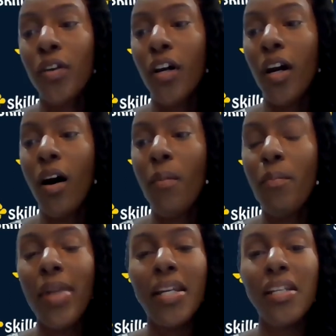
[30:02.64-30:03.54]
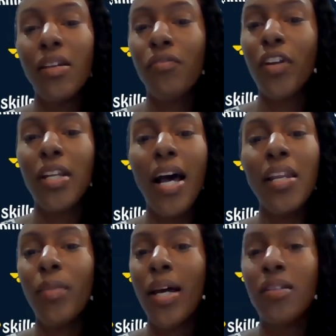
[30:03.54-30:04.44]
there are many different
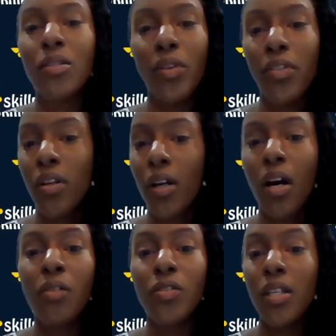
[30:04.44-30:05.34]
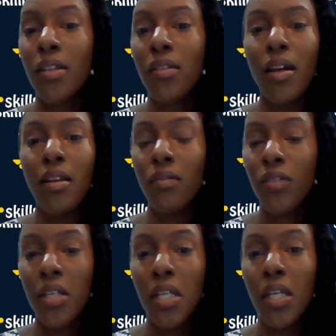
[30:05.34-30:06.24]
elements within accounting at the end of
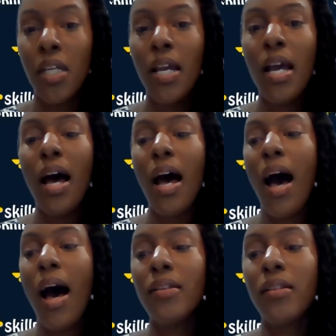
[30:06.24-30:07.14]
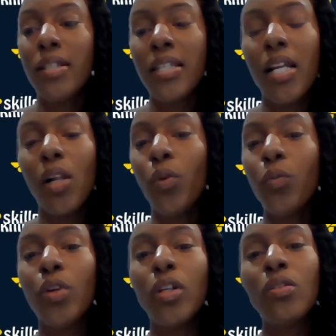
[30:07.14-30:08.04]
the day. And still, we
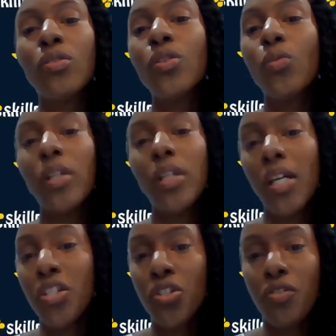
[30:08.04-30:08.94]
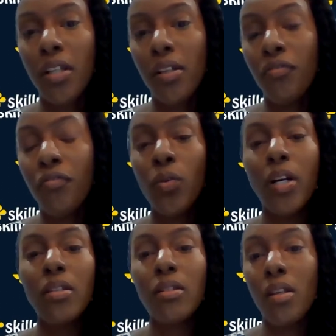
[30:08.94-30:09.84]
weren't solely and strictly
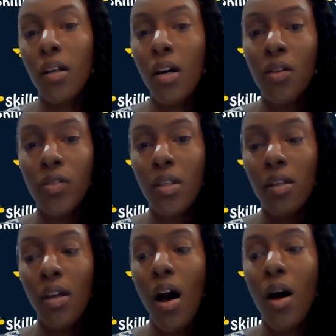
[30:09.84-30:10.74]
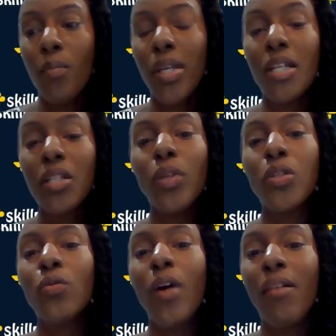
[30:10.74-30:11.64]
focused on accounting because we
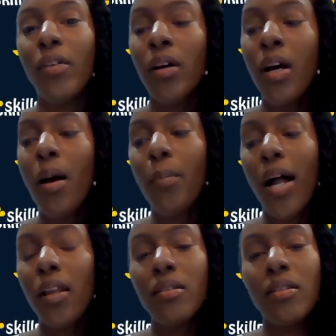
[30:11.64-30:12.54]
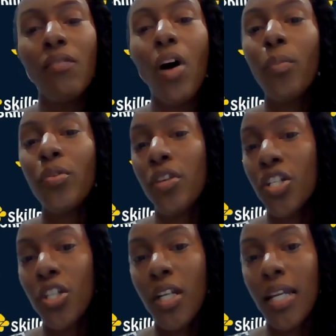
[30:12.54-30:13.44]
do have a balance of
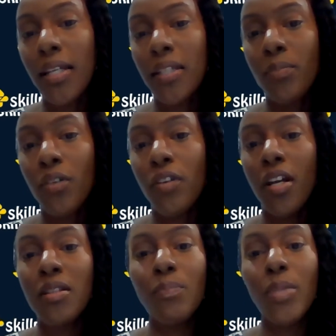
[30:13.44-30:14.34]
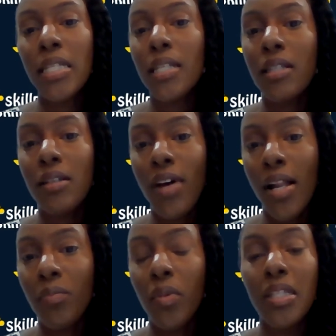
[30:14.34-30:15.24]
operational experience, business
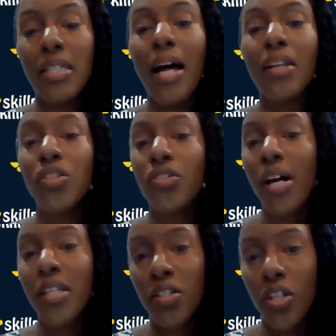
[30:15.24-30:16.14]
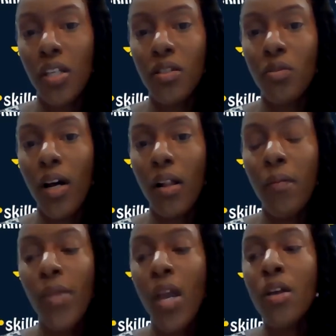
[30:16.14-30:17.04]
development, and strategy as well.
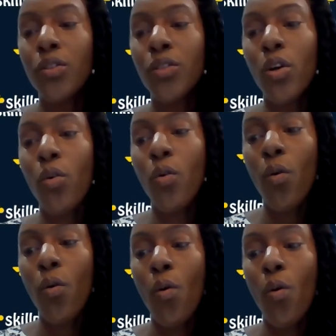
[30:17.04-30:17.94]
So,